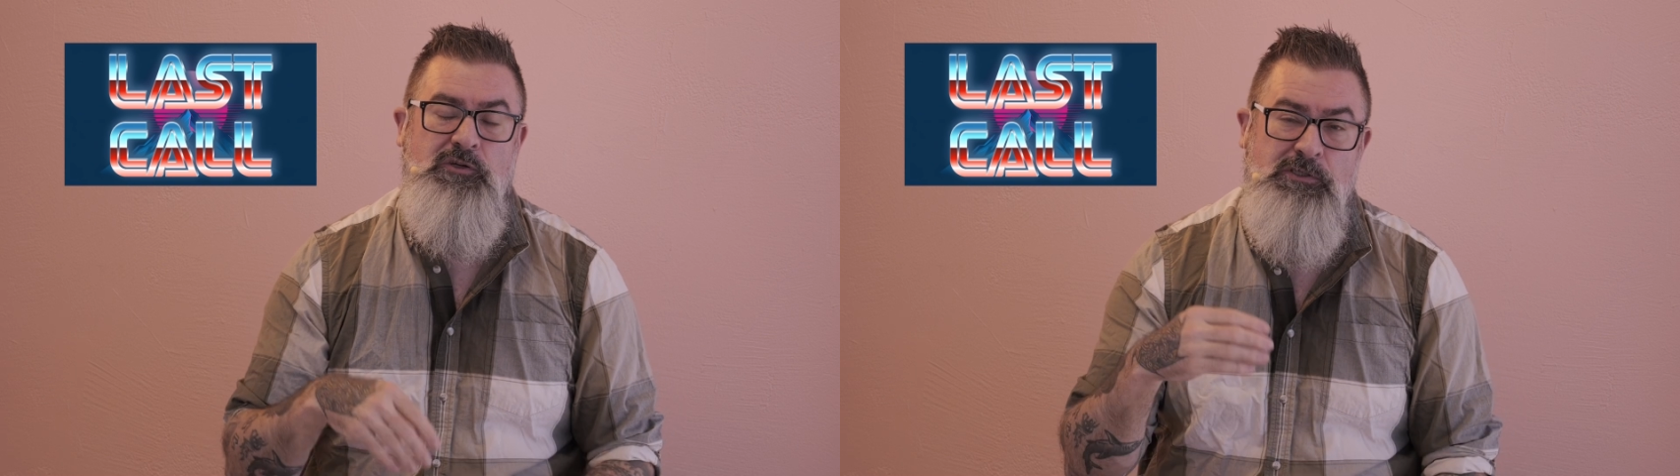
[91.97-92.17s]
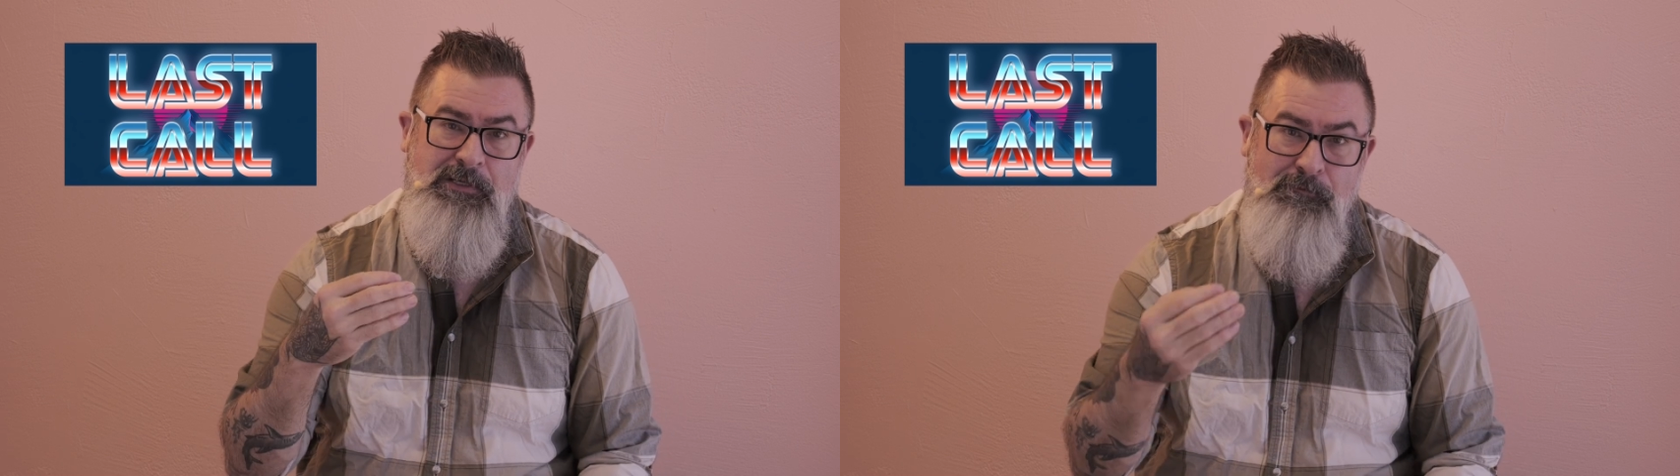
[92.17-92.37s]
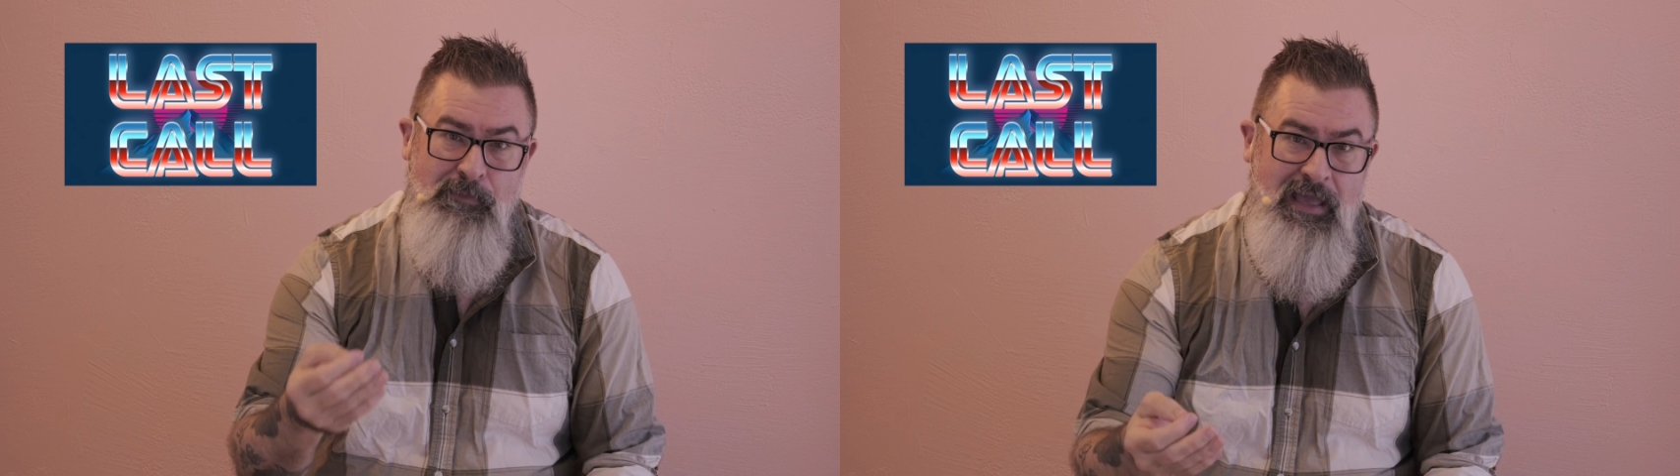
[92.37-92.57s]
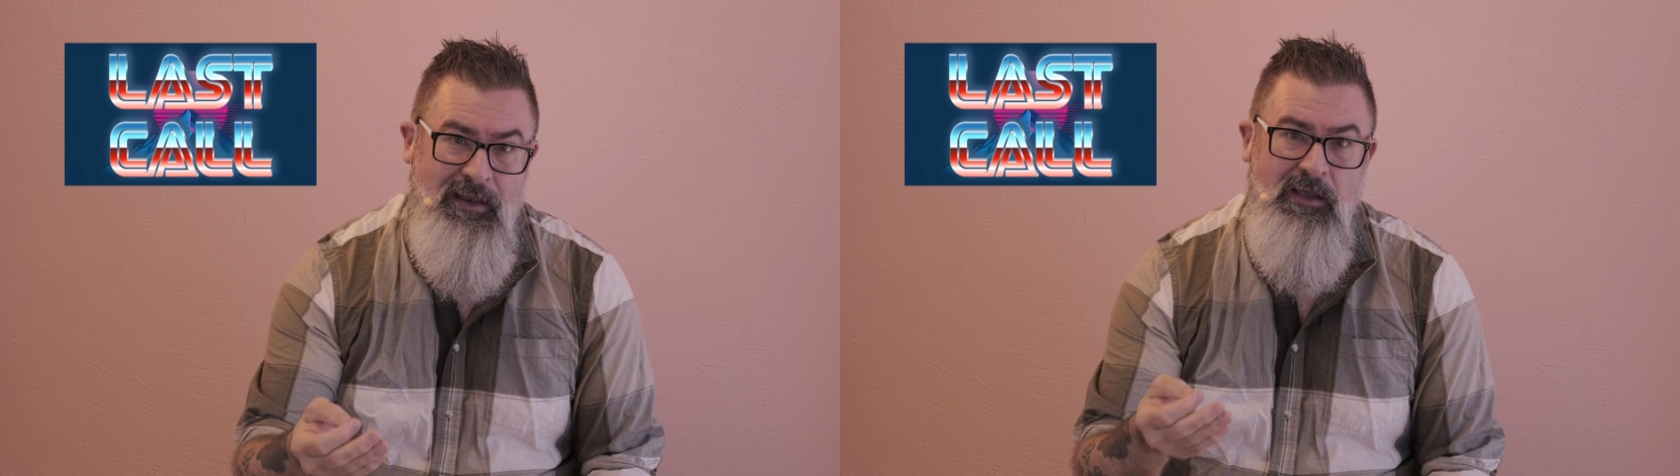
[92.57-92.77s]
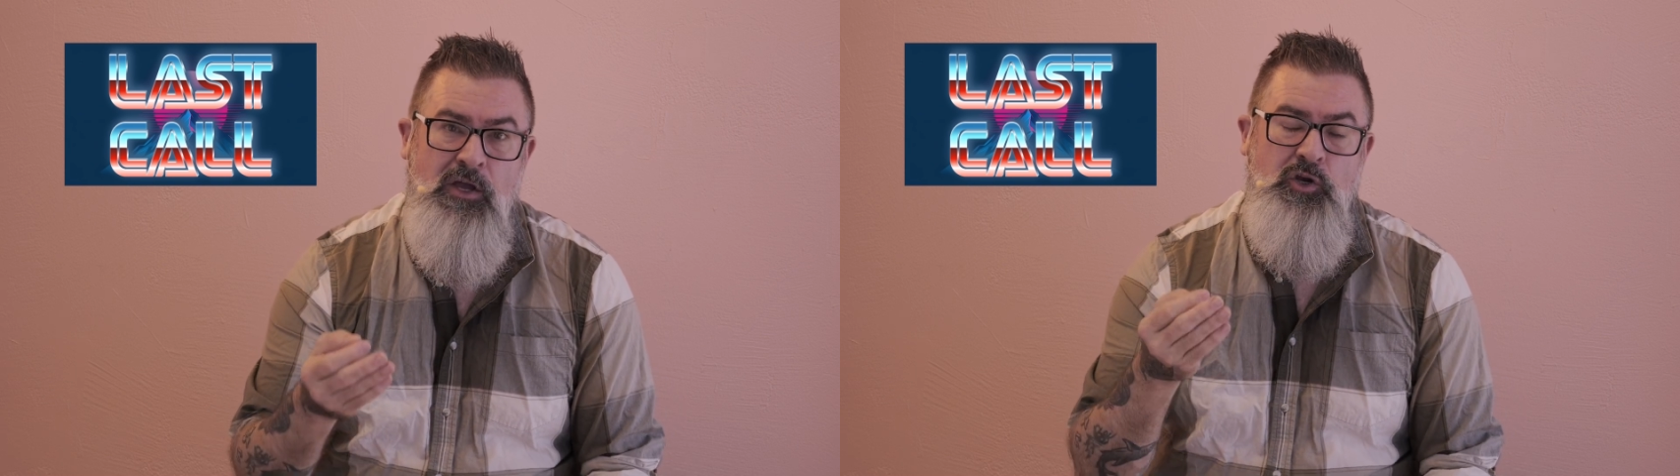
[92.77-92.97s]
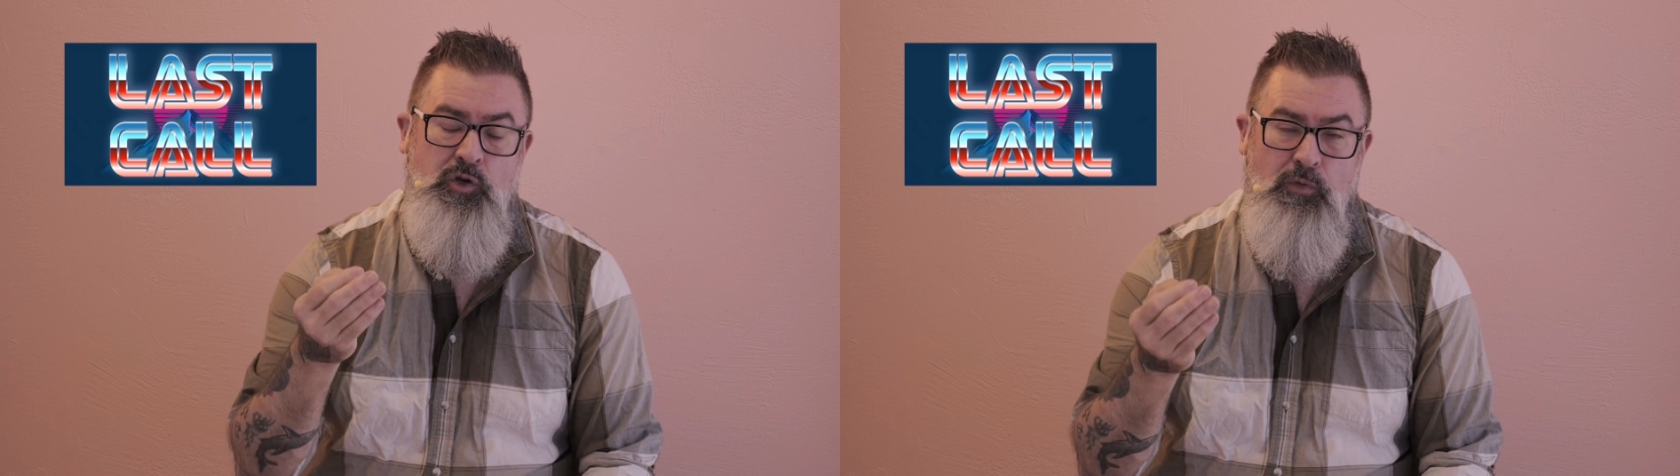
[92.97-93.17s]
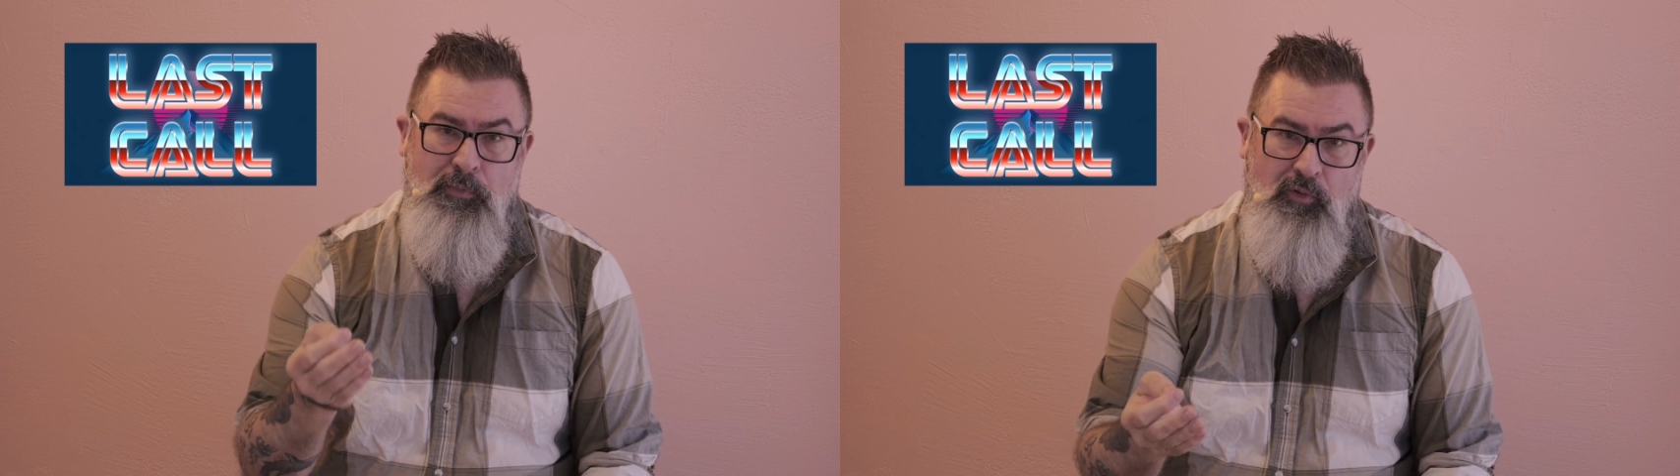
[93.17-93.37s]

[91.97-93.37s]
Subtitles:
to submit to